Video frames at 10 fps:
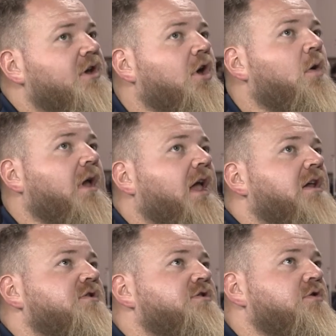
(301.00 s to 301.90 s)
going
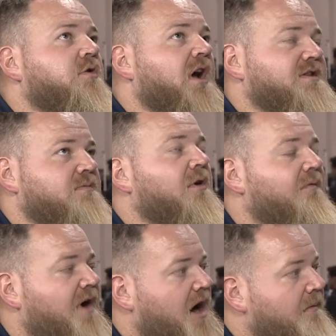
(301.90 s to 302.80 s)
into customer
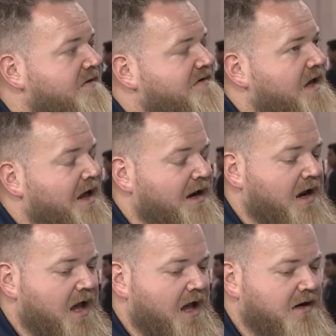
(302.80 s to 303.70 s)
environments and
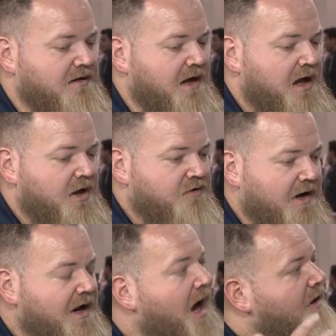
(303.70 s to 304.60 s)
and
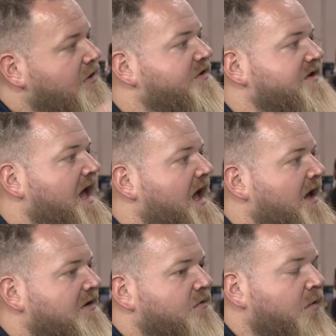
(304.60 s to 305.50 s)
trying to
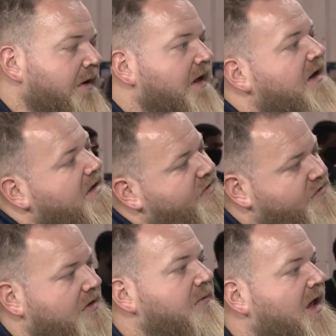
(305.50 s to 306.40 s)
understand where they need to
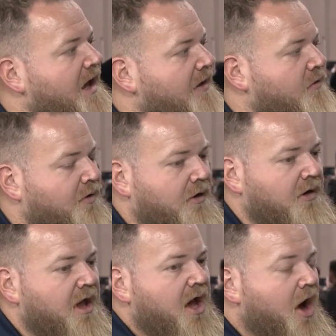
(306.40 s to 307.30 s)
streamline
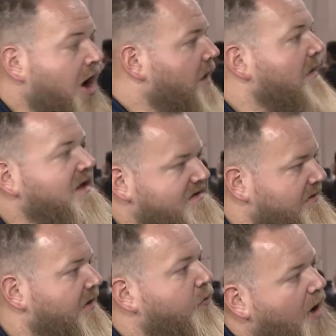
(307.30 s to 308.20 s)
or automate some
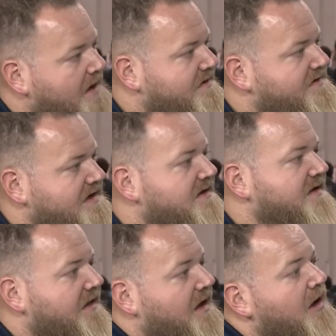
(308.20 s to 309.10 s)
of their processes,
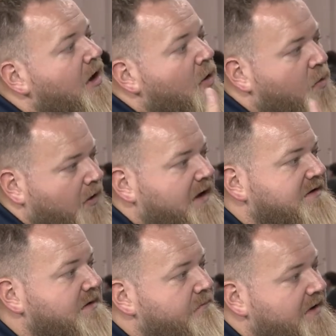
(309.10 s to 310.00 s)
and then working
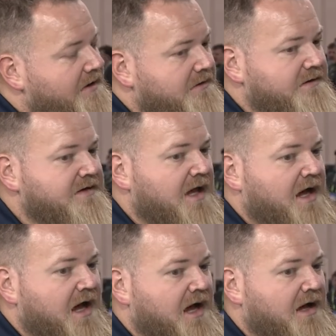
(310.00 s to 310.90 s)
to build
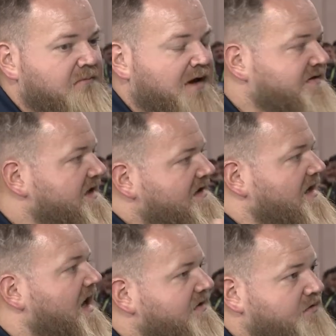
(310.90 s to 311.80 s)
uh, a C
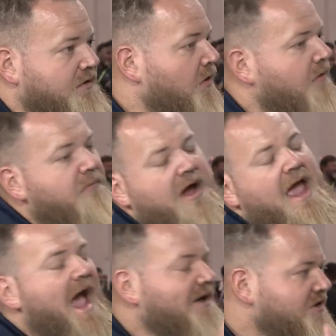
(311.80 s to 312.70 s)
T S or, or a
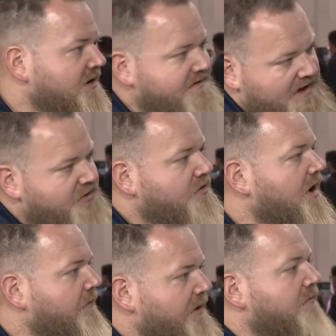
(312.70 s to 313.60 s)
Hashi-centric, but,